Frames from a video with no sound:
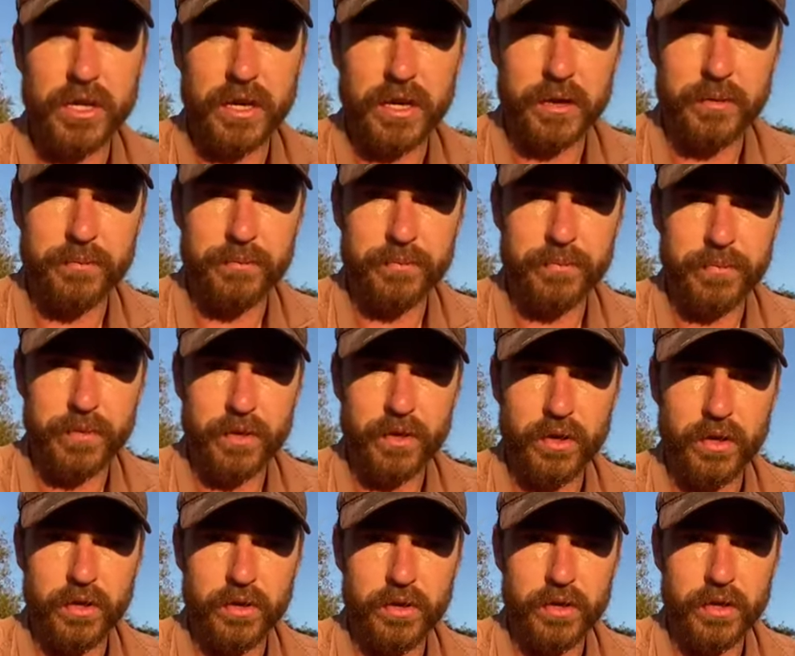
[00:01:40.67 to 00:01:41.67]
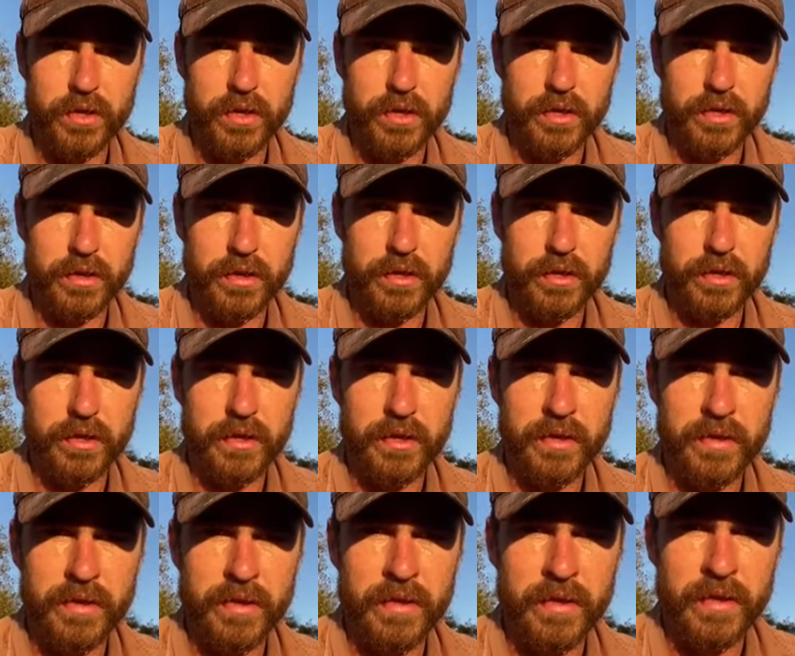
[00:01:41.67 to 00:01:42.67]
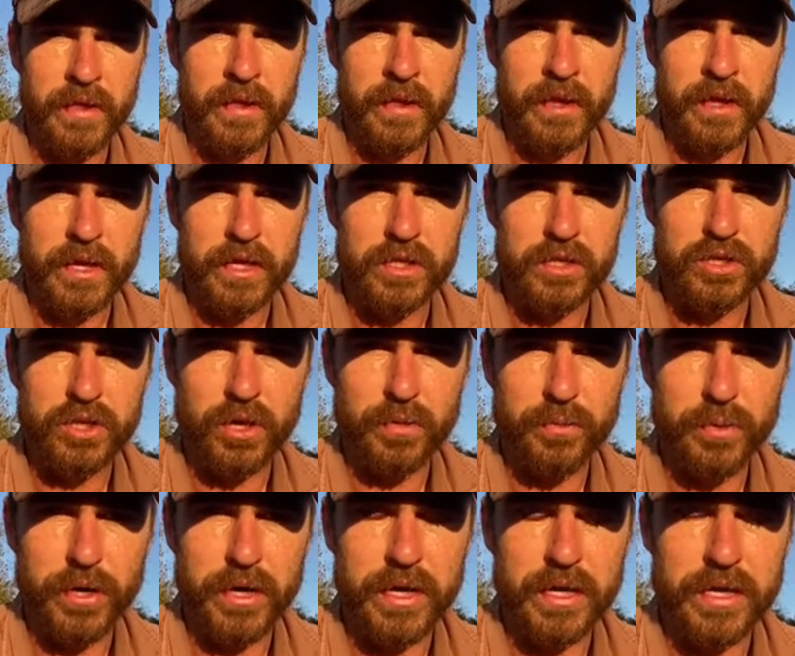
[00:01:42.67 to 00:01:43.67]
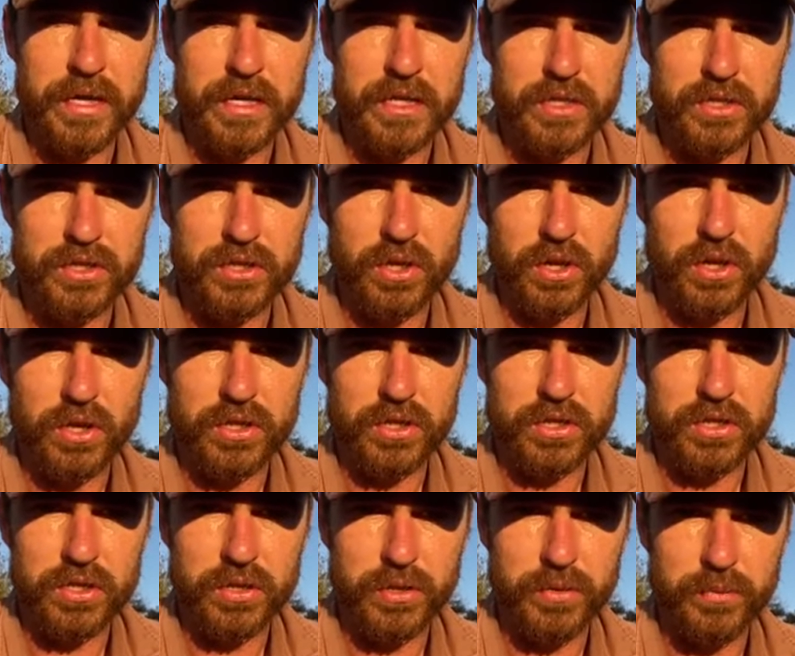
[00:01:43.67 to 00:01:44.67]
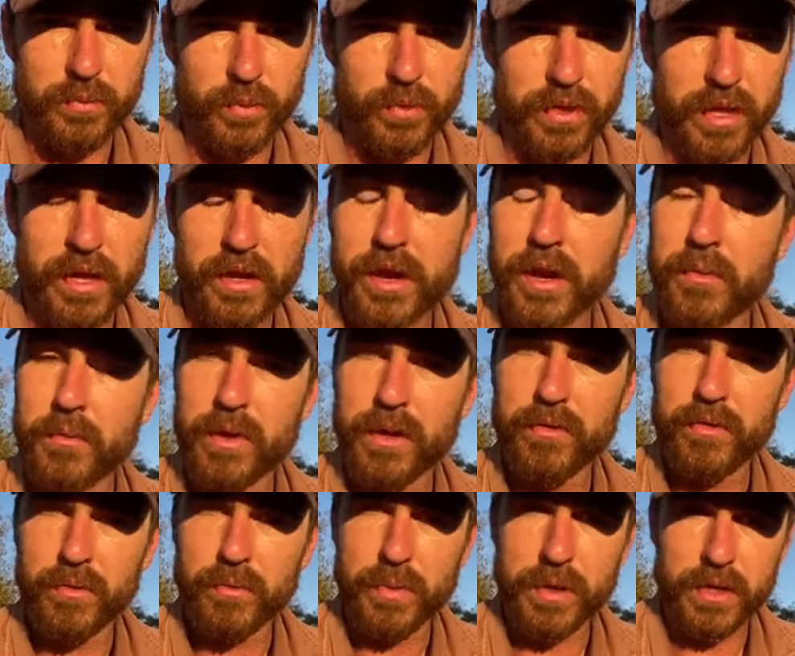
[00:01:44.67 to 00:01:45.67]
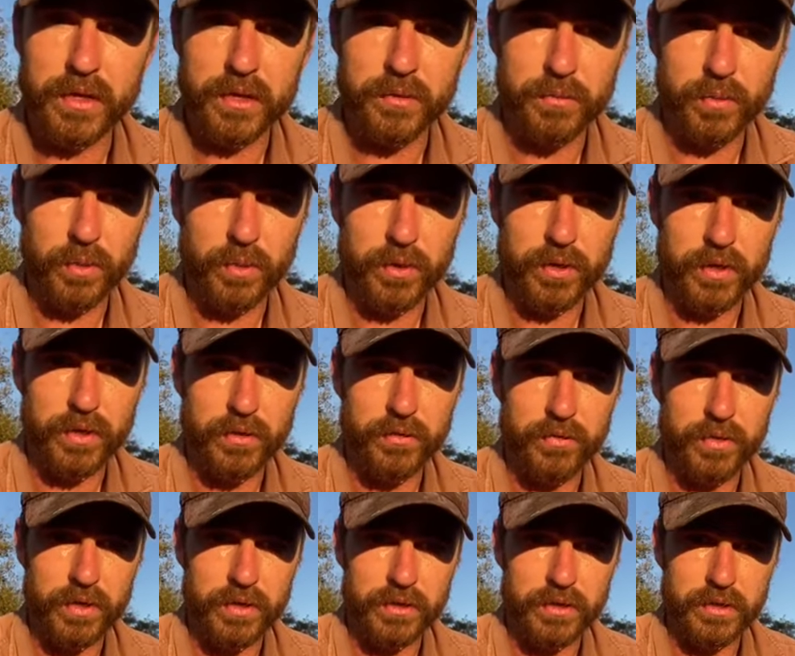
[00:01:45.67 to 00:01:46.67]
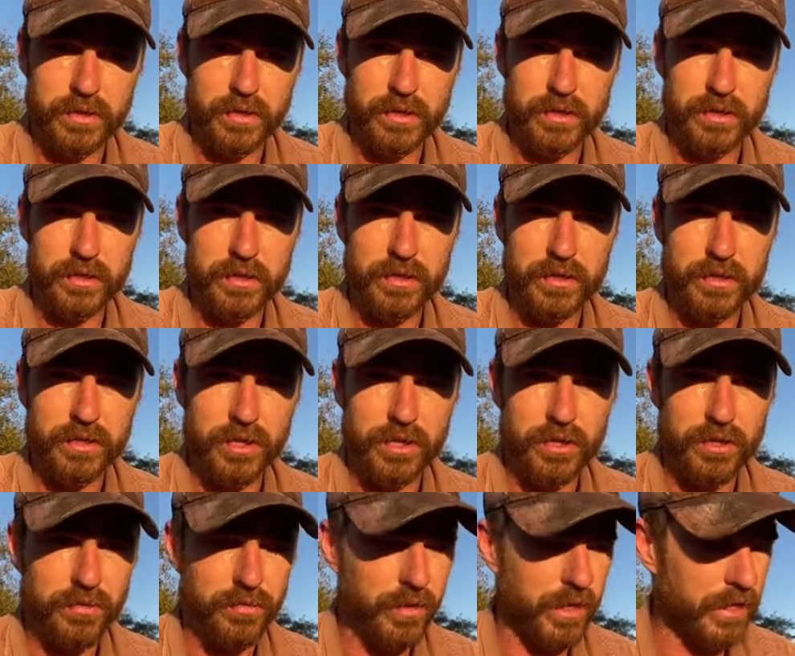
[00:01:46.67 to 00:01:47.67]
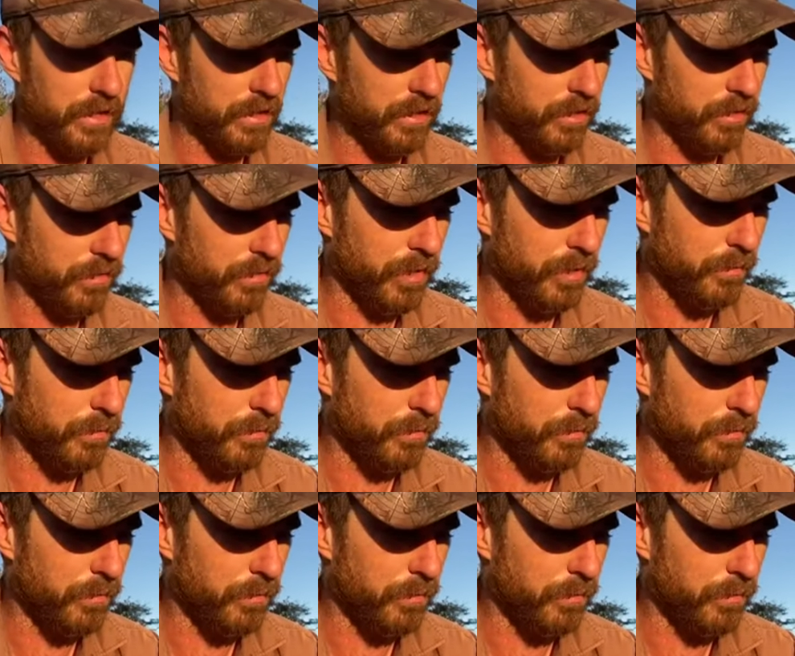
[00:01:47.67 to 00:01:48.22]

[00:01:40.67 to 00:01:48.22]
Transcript: Um, you know, the his job really does start without him even being deployed in the field. The the deterrent factor of him